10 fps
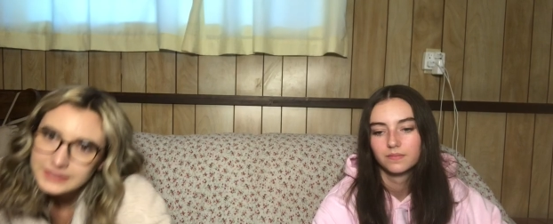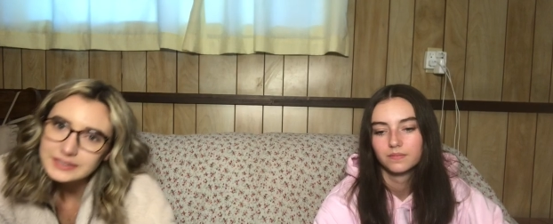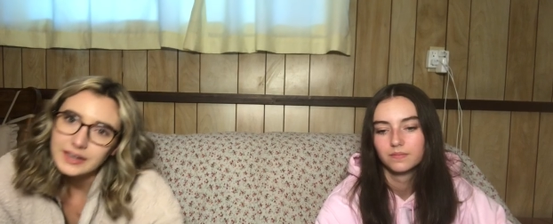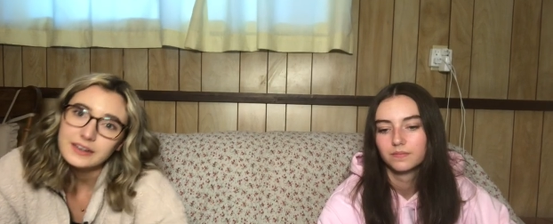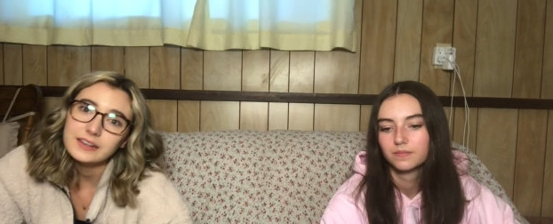
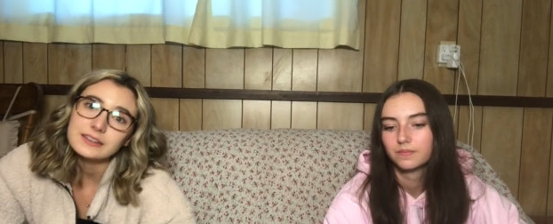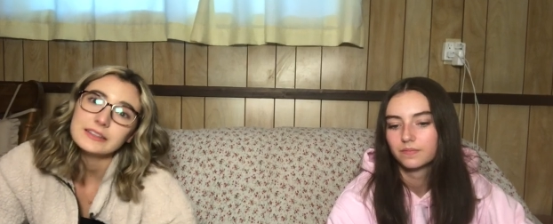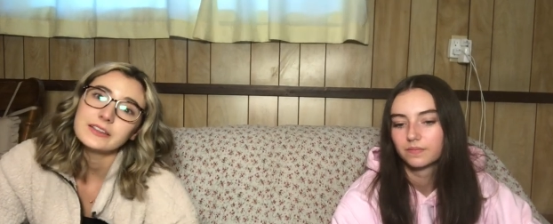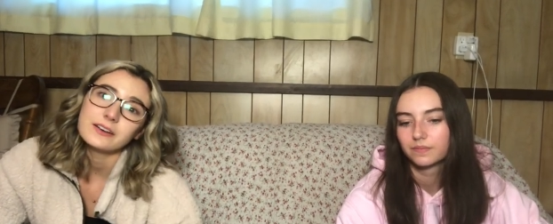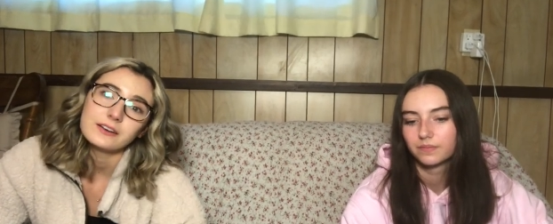Speaker 1: Technically,
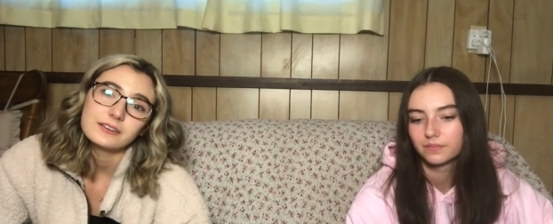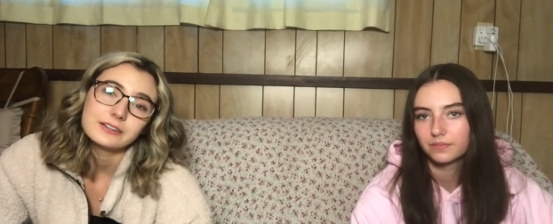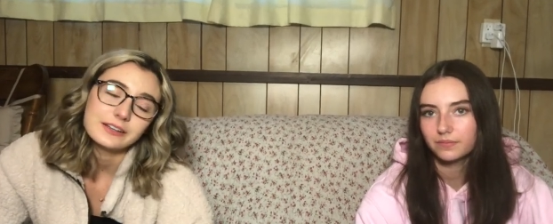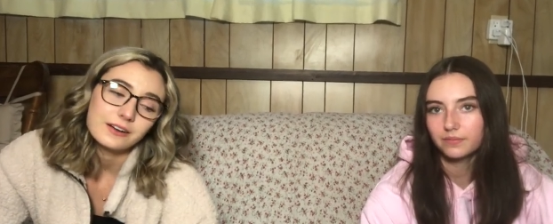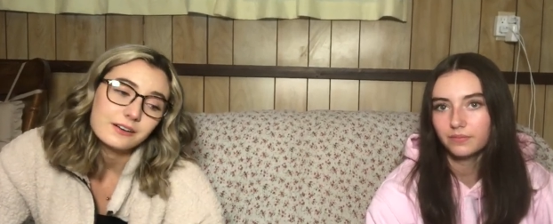they
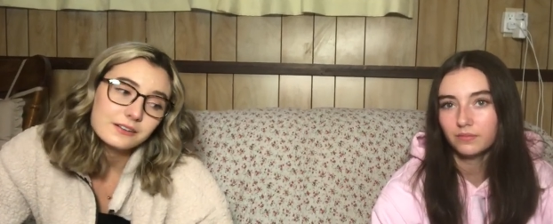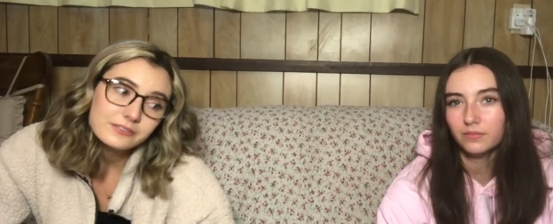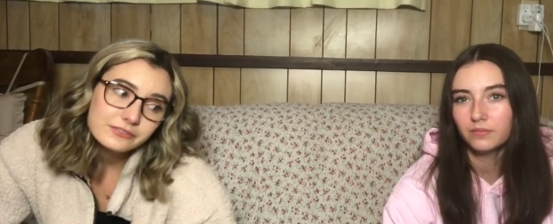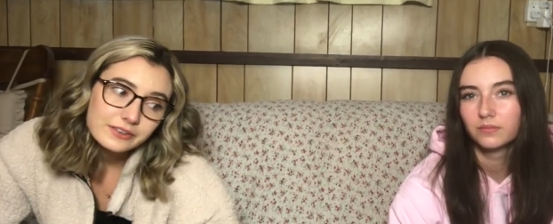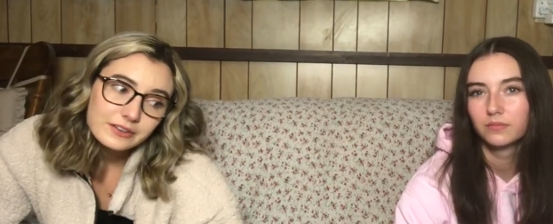already are
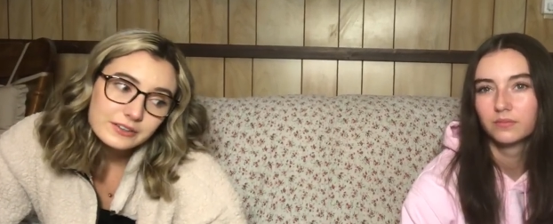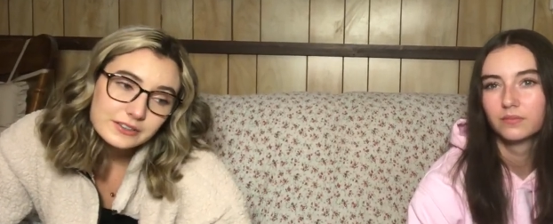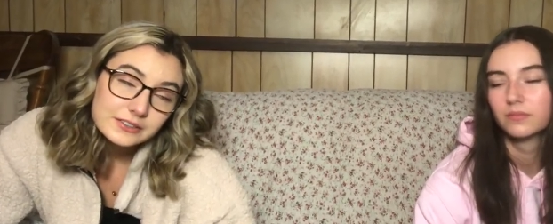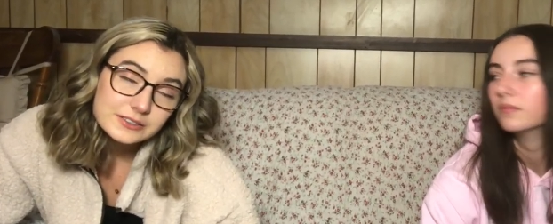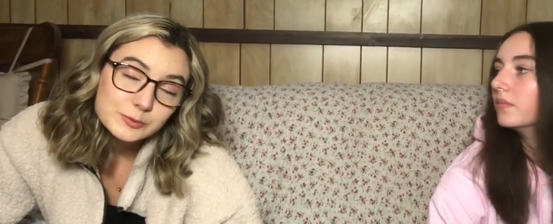
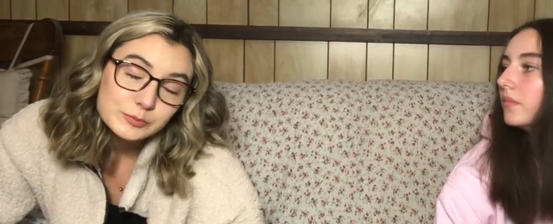fairies,